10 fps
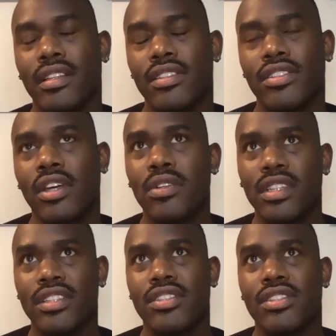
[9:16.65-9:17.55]
show
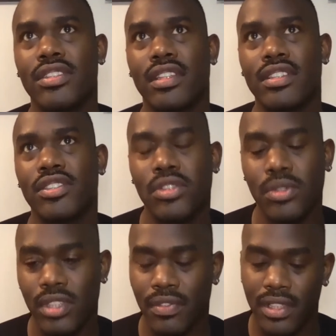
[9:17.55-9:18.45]
these, these two
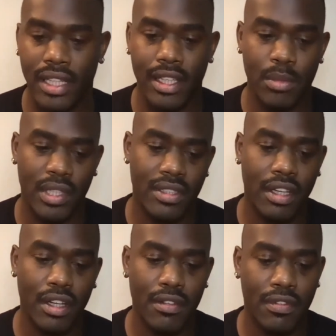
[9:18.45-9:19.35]
different dynamics
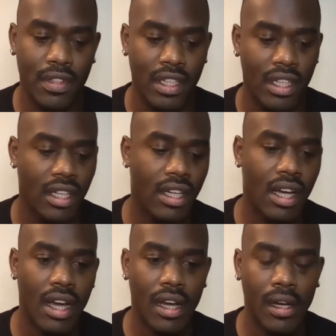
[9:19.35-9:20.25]
of
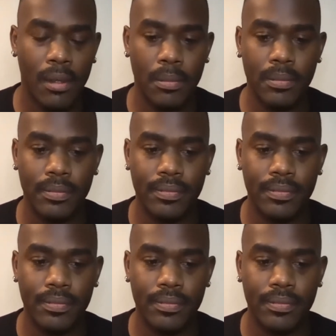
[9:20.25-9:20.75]
um,